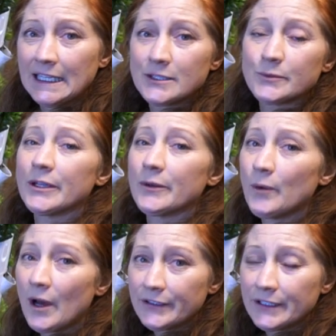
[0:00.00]
is where the
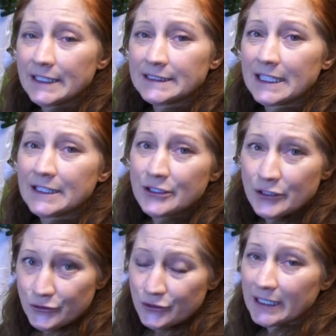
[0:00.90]
water is and the
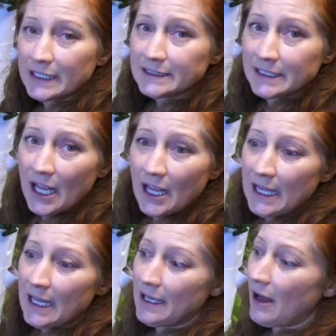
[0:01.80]
nutrients.
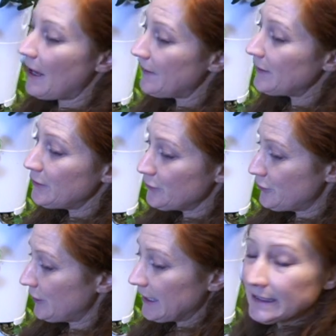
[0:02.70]
And eh, on the
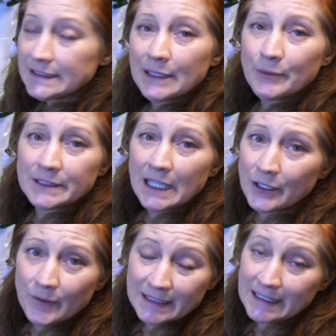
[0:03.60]
nutrients, it will
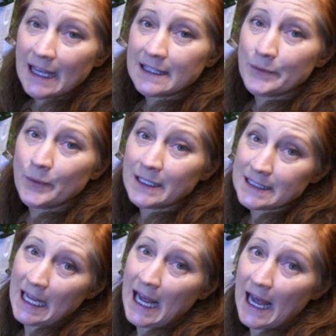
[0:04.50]
tell you exactly what
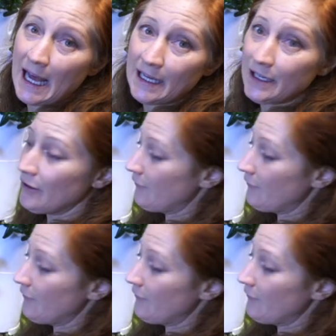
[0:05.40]
to add